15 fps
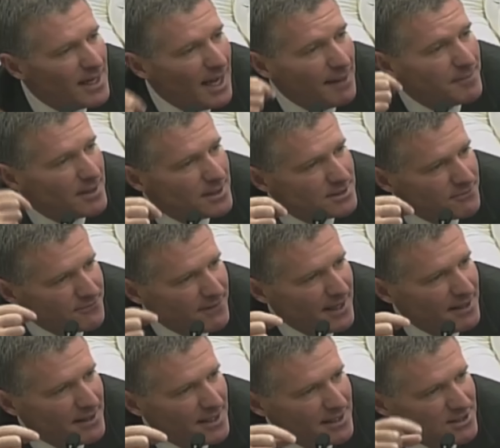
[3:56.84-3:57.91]
I'm going to
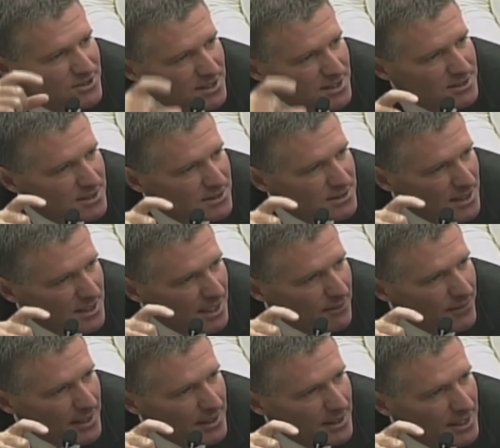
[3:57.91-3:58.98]
defend the existence of that
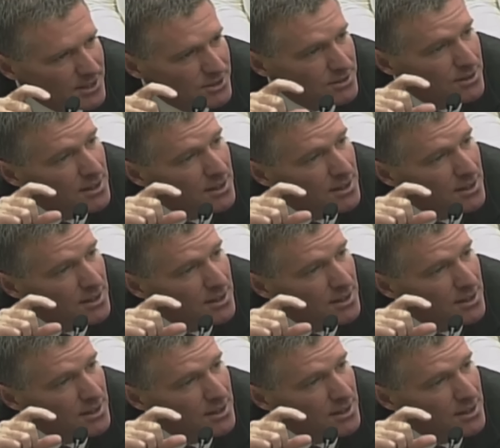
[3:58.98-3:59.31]
regulation,